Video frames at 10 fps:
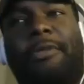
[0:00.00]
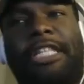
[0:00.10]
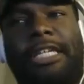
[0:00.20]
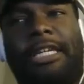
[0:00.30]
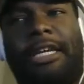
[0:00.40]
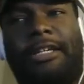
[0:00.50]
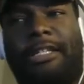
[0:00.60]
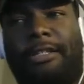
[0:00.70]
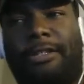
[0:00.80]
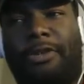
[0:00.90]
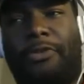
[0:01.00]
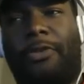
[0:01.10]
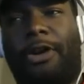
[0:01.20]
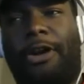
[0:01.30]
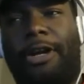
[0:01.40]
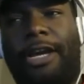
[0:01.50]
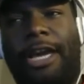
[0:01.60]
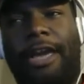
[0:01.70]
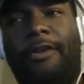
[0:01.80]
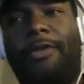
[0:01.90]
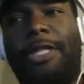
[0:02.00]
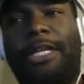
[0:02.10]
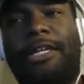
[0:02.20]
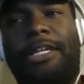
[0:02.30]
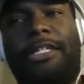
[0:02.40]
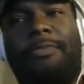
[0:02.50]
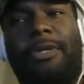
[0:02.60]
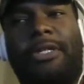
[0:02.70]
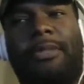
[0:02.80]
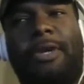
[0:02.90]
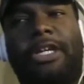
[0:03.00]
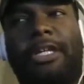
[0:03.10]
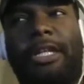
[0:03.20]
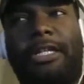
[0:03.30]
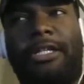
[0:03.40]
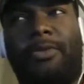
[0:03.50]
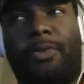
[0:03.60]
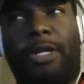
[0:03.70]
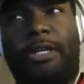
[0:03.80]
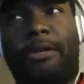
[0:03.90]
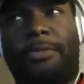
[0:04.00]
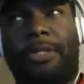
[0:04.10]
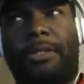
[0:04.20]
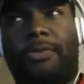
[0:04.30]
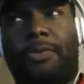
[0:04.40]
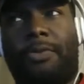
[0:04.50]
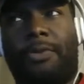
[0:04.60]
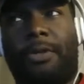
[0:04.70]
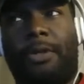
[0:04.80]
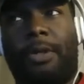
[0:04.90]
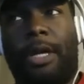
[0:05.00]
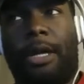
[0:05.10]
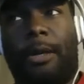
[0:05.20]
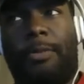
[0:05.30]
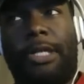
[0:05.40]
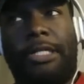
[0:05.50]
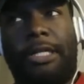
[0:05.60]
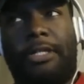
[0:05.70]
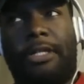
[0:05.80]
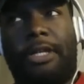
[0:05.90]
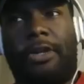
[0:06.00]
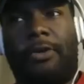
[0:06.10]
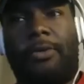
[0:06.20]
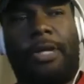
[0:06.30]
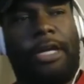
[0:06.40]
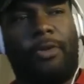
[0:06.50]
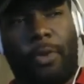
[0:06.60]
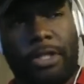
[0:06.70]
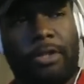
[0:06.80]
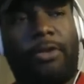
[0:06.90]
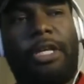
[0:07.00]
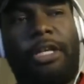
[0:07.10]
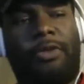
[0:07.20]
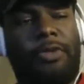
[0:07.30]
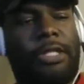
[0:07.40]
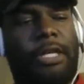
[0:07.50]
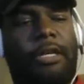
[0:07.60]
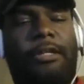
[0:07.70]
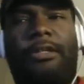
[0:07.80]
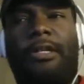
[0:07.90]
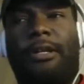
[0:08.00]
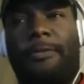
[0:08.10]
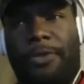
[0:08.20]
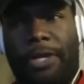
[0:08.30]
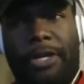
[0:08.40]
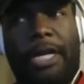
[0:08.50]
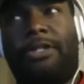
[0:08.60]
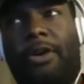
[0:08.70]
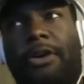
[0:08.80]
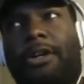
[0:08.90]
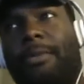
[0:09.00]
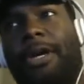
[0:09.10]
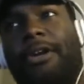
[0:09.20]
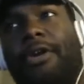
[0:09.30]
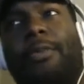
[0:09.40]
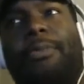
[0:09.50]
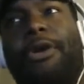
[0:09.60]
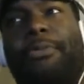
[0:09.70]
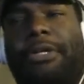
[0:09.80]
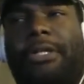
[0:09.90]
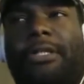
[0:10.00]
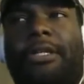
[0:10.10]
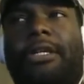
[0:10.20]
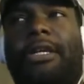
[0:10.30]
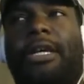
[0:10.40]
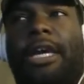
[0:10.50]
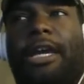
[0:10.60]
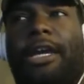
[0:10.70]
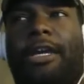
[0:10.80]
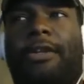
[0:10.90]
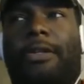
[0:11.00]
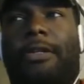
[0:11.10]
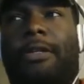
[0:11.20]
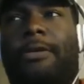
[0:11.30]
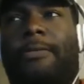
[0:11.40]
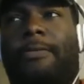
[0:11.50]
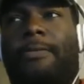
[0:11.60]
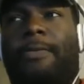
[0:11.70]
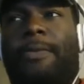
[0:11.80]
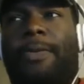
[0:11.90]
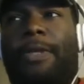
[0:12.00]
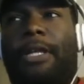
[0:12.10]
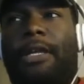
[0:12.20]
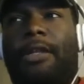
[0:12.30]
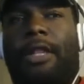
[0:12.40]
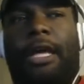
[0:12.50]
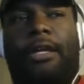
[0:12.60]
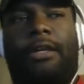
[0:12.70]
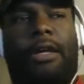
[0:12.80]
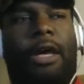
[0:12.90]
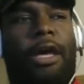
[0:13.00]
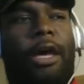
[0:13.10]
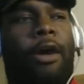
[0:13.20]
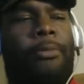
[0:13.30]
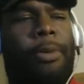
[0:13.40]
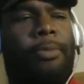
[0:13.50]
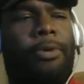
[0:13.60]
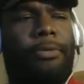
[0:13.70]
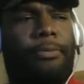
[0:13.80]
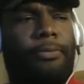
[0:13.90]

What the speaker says: the NX so far. Everything has been speculation when it comes to PlayStation Neo. Like, it wasn't on the E3 stage. They're not talking about it on purpose. And like, I remember